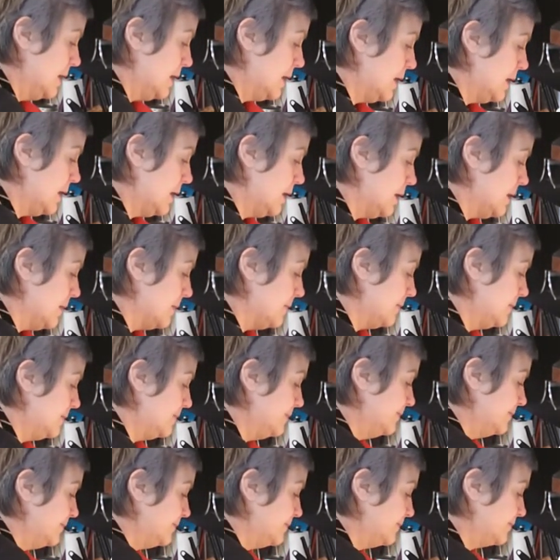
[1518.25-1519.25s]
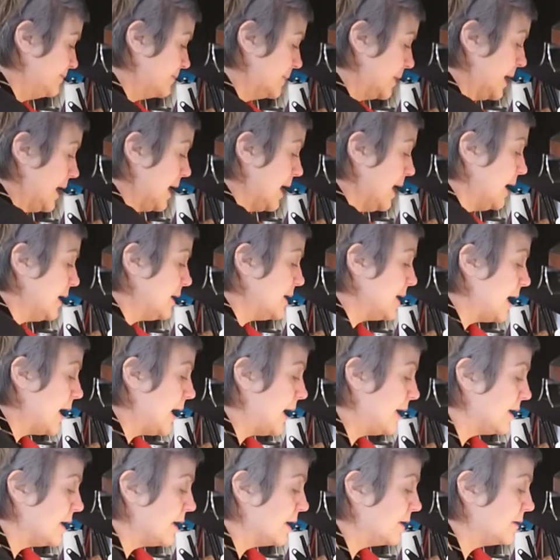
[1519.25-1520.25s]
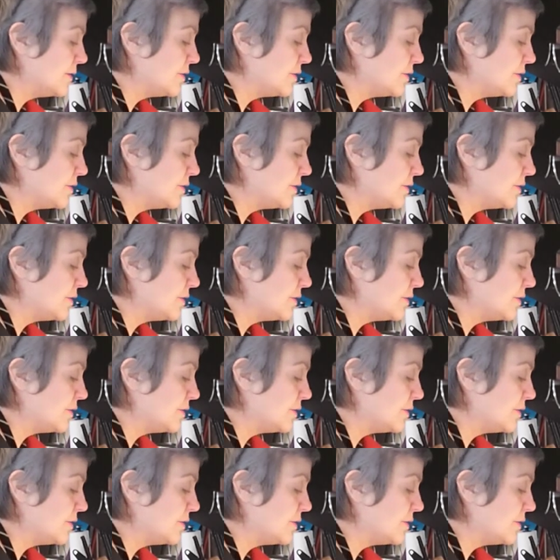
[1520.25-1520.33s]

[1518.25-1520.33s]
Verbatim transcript: Um, and, and